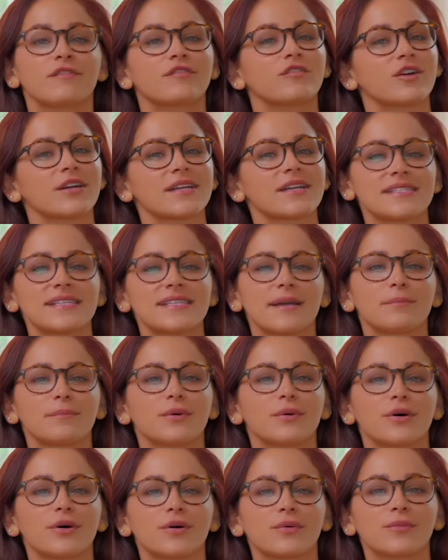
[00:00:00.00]
For
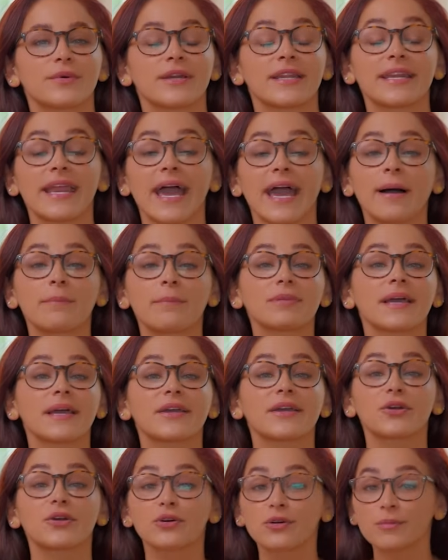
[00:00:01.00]
example, when an app
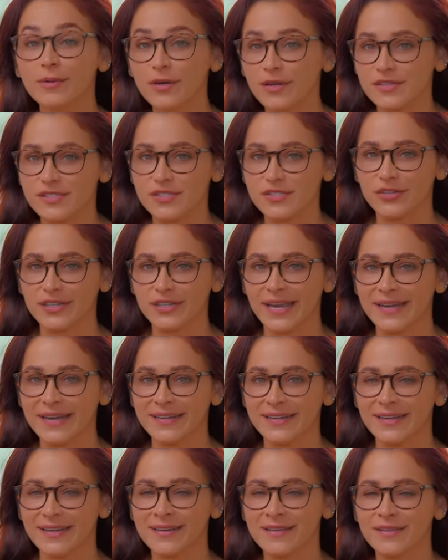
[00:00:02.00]
like Uber is
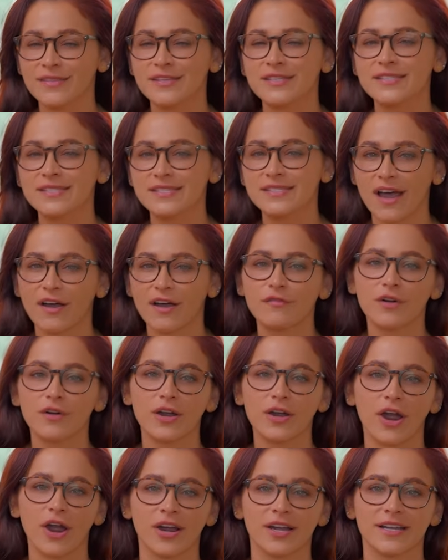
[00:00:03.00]
created, the
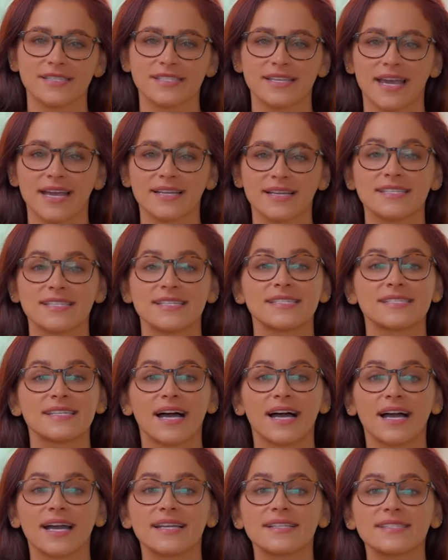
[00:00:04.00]
software architect
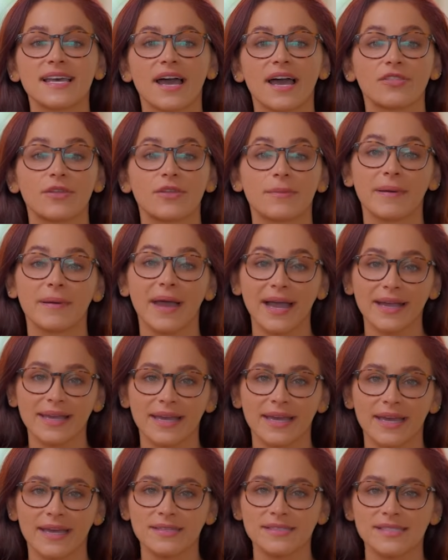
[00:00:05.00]
designs how the back
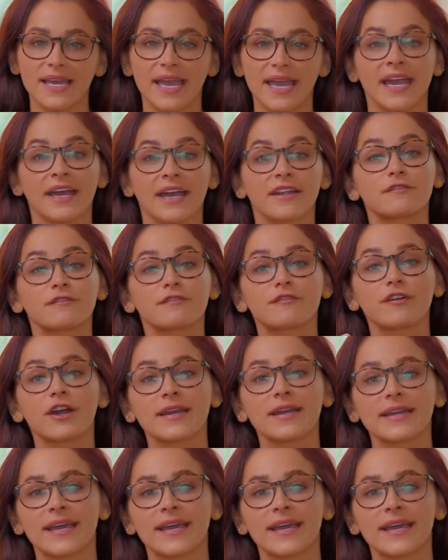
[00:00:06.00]
end and front